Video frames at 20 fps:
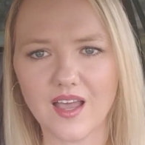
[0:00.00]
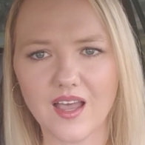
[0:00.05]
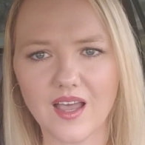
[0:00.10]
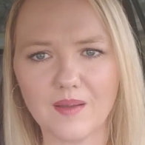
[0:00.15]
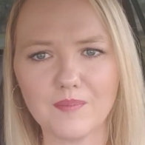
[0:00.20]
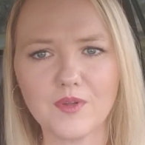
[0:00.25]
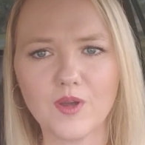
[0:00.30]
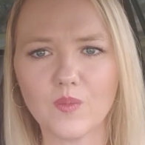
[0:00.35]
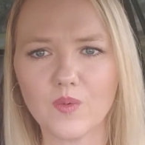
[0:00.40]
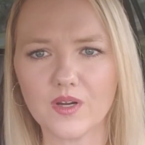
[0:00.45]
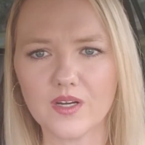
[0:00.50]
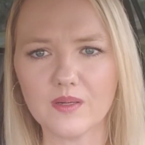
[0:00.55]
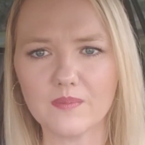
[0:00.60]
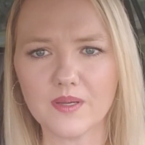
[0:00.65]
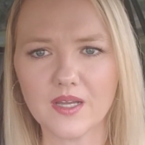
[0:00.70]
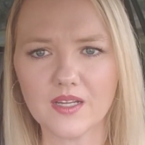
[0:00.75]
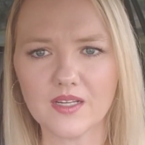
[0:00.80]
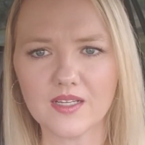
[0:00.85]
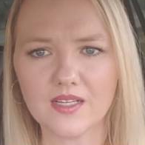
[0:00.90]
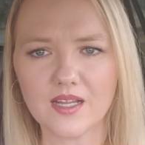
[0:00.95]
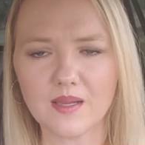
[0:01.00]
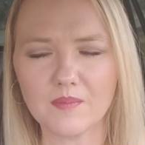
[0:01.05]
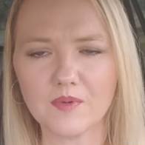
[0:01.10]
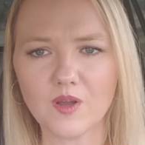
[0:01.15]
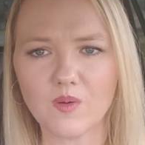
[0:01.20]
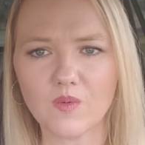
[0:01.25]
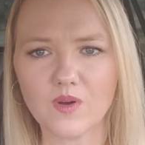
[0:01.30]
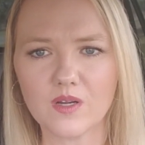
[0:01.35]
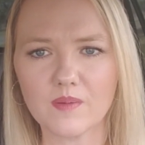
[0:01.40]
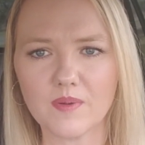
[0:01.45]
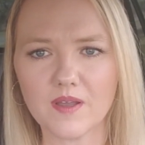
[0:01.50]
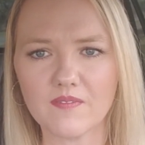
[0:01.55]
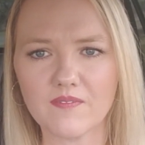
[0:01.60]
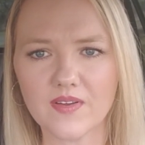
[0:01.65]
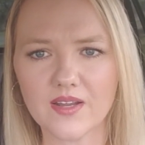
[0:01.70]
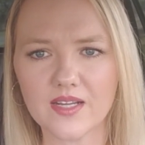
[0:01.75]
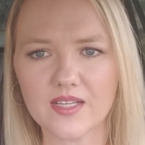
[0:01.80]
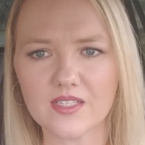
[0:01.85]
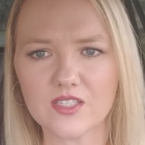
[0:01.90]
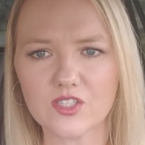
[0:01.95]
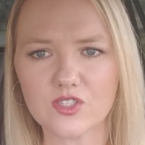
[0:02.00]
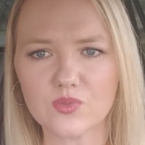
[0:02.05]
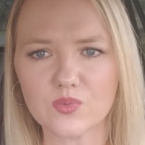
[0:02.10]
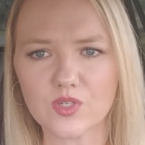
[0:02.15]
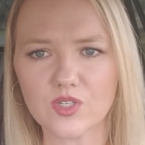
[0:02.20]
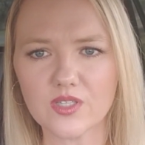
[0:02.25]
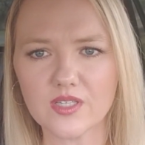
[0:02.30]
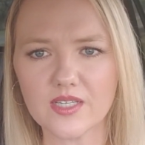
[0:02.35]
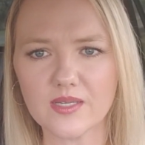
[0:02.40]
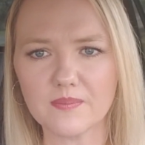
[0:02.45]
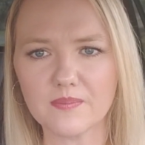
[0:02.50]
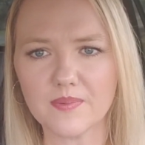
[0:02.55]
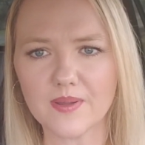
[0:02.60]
I'm not worried about it. I'm not worried about finances really,